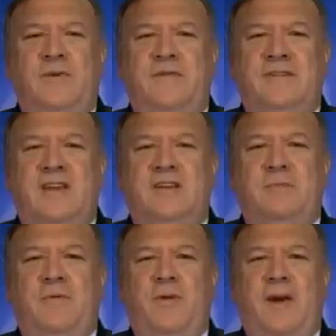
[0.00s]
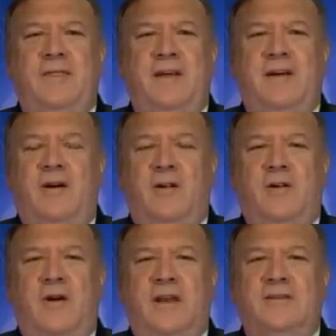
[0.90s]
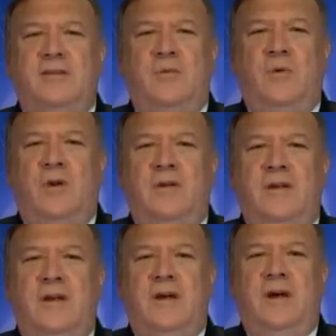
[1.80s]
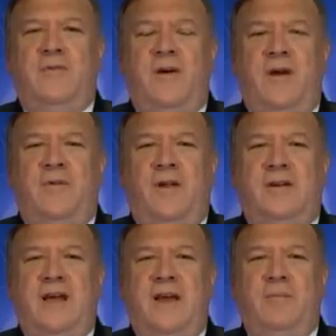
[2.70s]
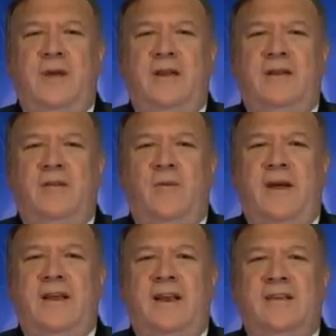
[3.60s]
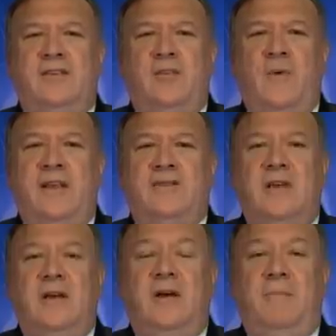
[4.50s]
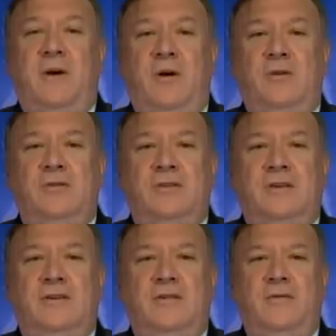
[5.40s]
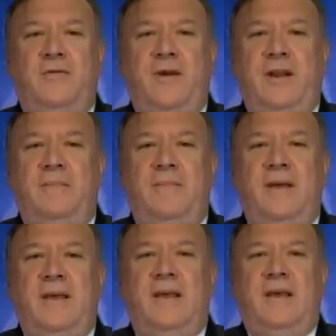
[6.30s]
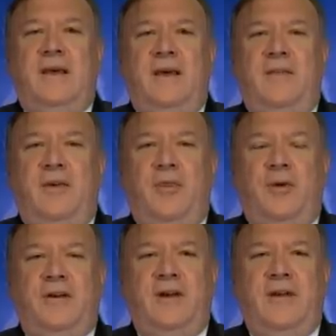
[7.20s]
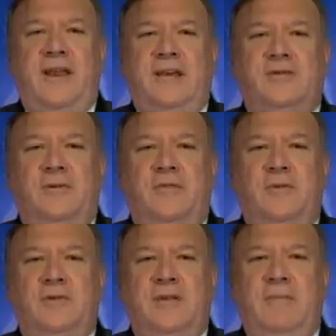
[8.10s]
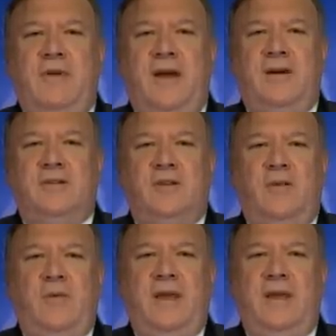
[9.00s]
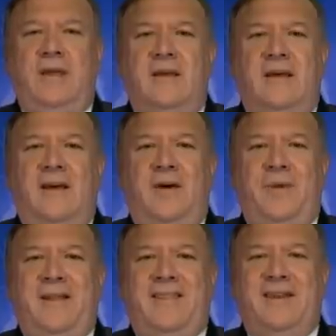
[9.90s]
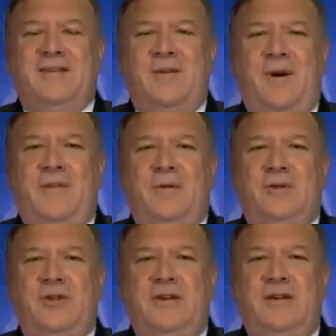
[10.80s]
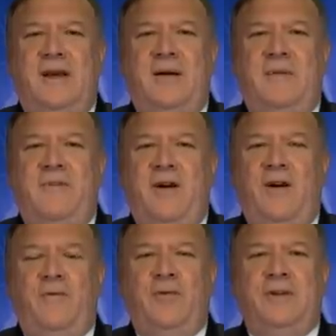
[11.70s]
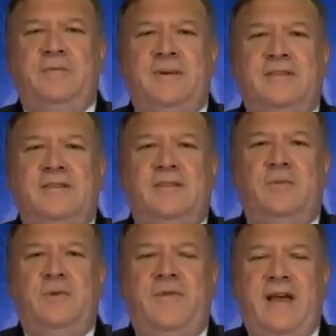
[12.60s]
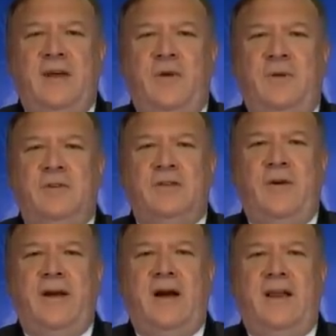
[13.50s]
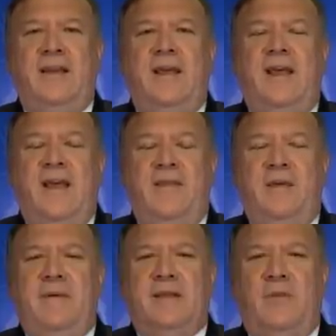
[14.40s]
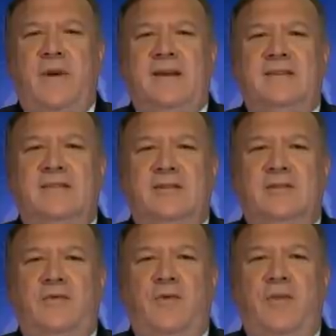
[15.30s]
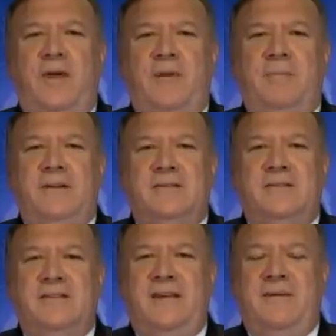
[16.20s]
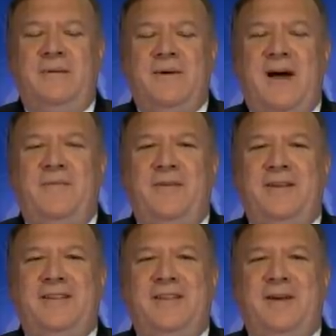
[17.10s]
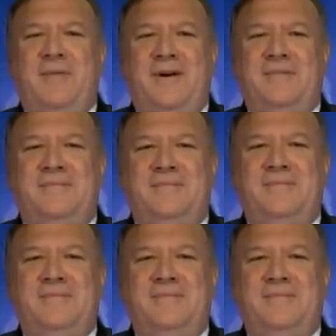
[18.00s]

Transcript: we've discussed before, I think all across the world, for an awful long time, we didn't recognize the threats posed to freedom, the authoritarian nature of the regime there. And so we let things go on that we shouldn't. I'm very hopeful these businesses will evaluate what's going on and then make the right decisions for their businesses. I'm confident that they will.